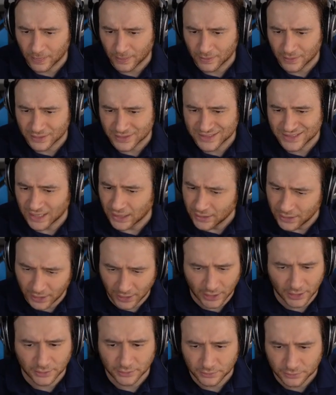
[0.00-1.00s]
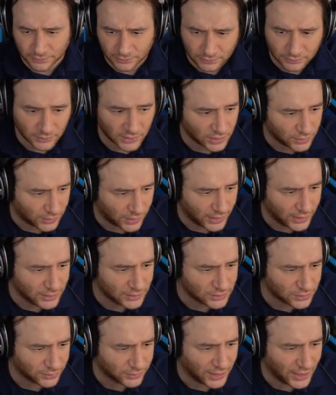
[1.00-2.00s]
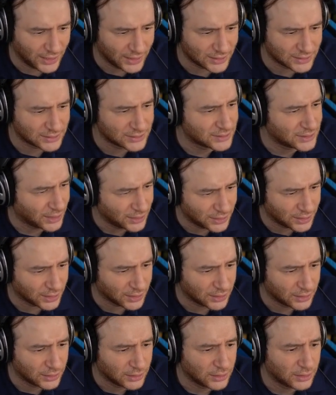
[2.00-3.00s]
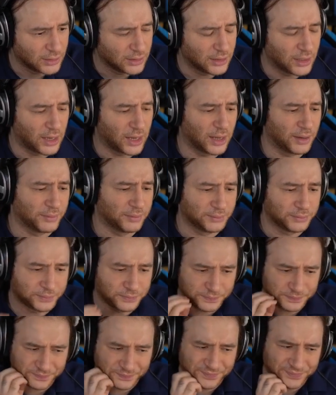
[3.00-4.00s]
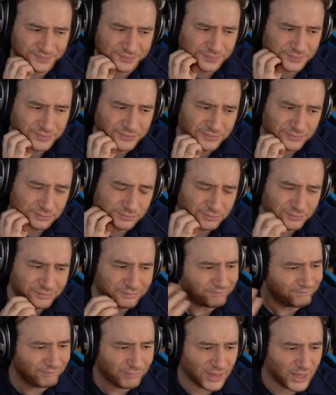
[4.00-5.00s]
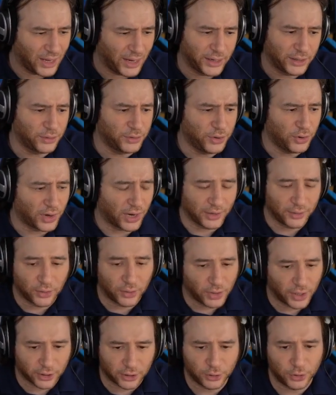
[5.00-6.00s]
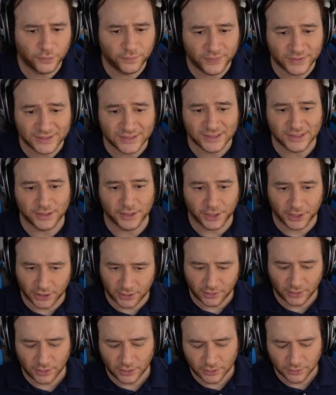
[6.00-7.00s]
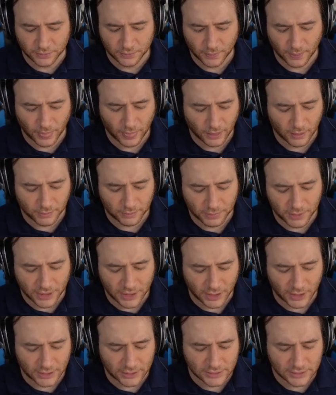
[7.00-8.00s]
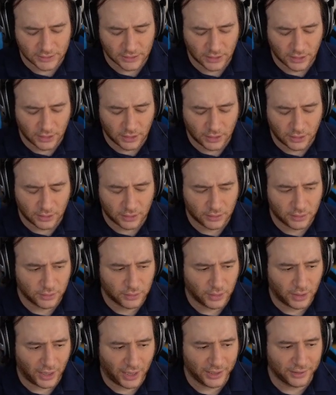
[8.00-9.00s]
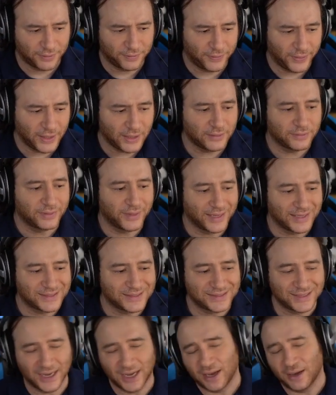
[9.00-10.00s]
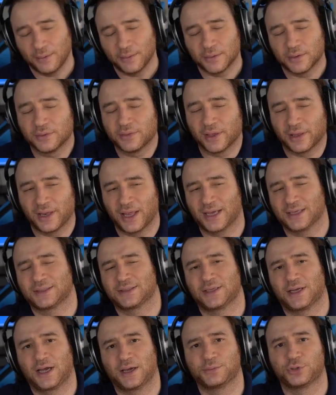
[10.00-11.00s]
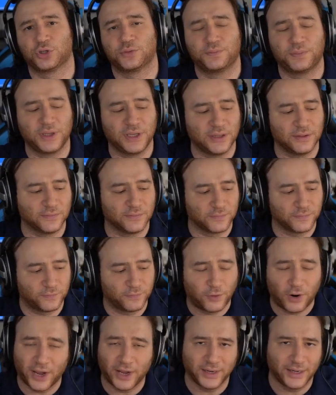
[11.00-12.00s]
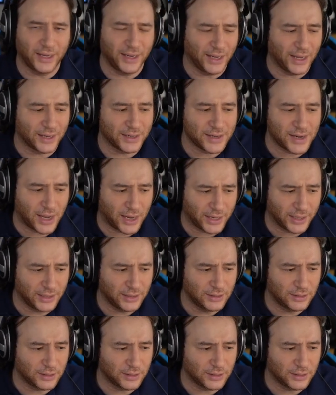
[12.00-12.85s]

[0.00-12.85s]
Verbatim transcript: Sunday. Right, so that is Sunday. Um, I don't know. I don't. I don't know if this is an error, because I think they say the last time should be Friday at nine